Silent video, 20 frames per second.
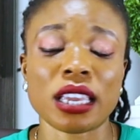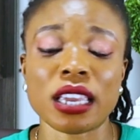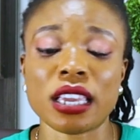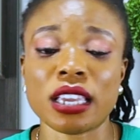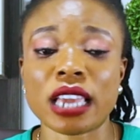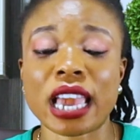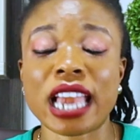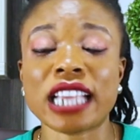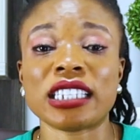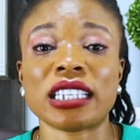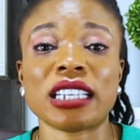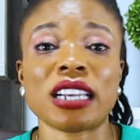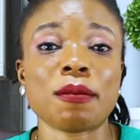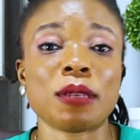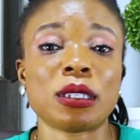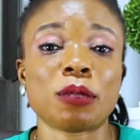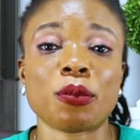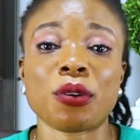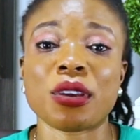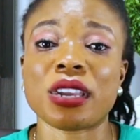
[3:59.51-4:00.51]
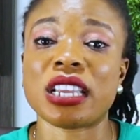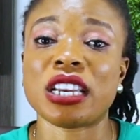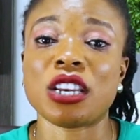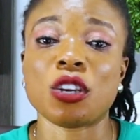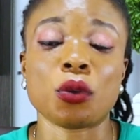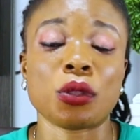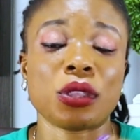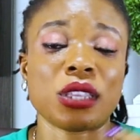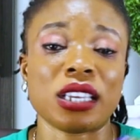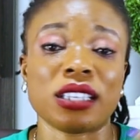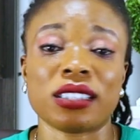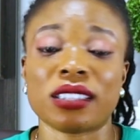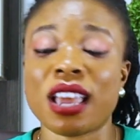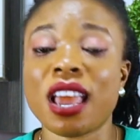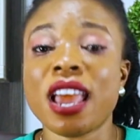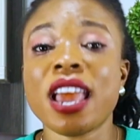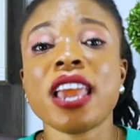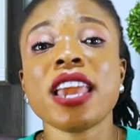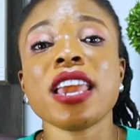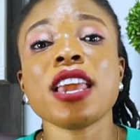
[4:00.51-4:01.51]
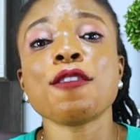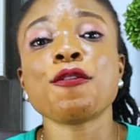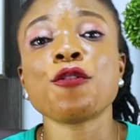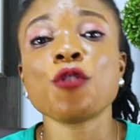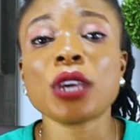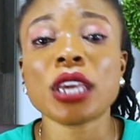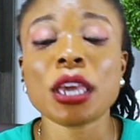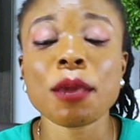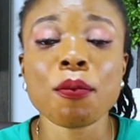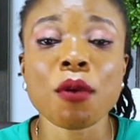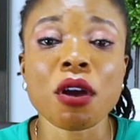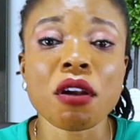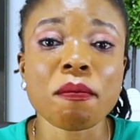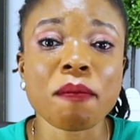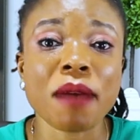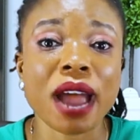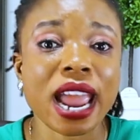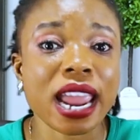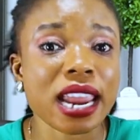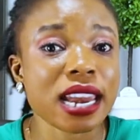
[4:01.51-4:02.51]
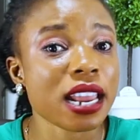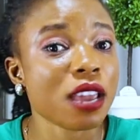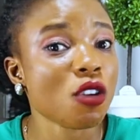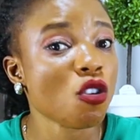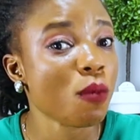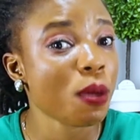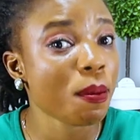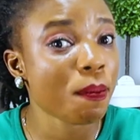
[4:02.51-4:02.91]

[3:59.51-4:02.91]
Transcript: H&M is bringing new things. If you keep on buying, then you'll be